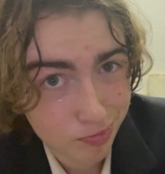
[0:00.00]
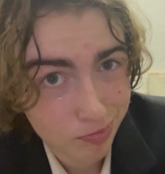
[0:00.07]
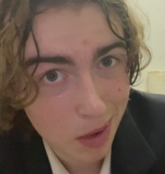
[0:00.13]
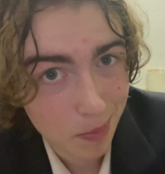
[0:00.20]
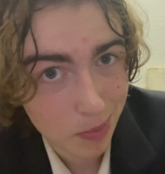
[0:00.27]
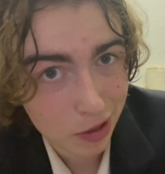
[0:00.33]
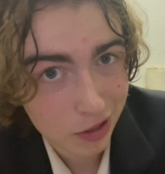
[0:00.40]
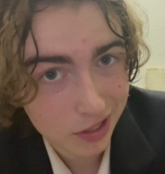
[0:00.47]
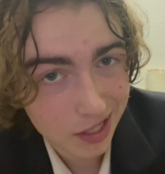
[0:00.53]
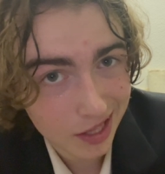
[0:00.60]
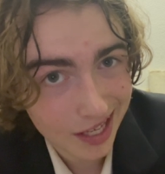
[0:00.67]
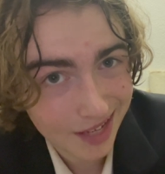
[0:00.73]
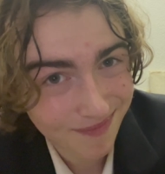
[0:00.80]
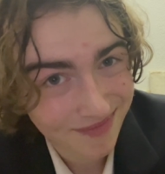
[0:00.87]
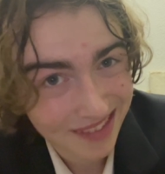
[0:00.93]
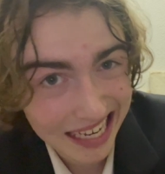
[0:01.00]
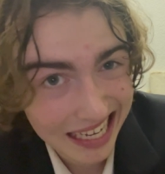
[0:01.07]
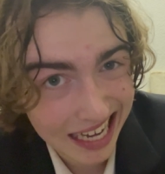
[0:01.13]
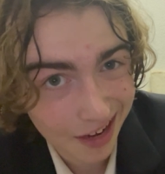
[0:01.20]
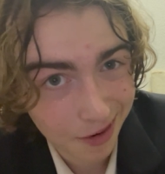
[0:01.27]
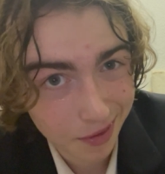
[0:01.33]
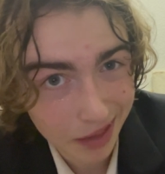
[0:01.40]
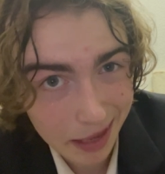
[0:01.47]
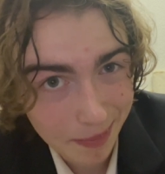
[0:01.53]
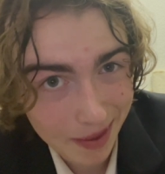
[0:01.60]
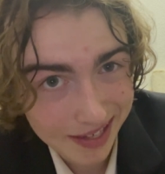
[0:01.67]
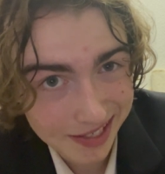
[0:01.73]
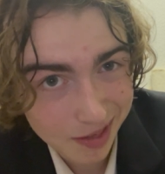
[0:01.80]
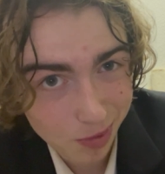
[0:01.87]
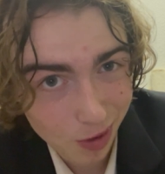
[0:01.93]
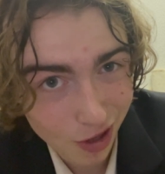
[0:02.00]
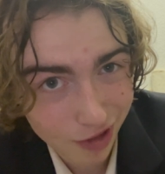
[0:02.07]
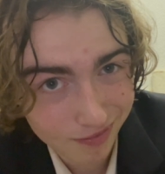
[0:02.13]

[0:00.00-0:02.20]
But personally, I don't like basketball.